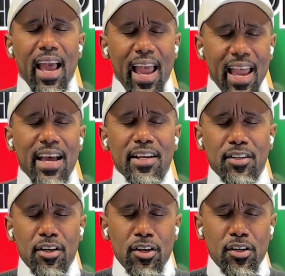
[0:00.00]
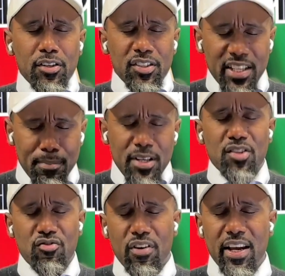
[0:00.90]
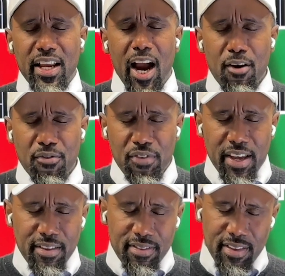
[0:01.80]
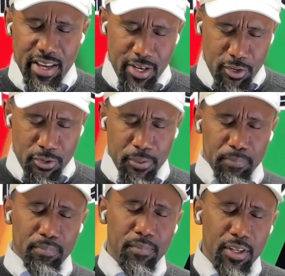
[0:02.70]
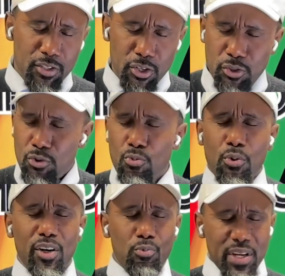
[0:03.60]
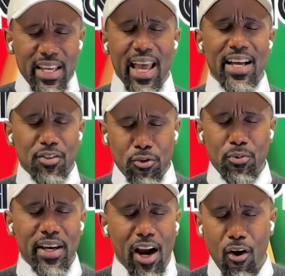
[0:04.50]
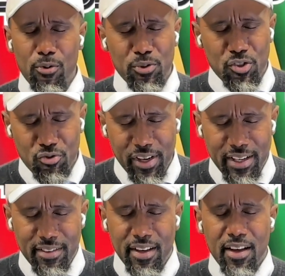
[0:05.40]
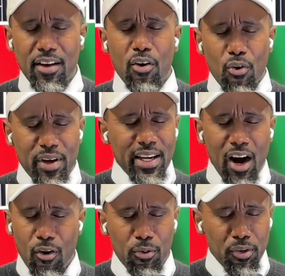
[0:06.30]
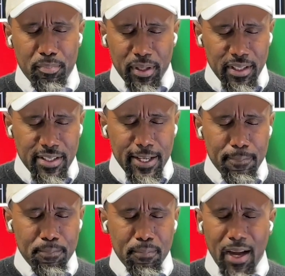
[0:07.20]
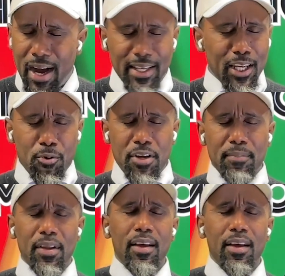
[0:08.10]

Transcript: and demonstrating our faith in you to do what we can't do in our own strength or in our own ability. Hallelujah.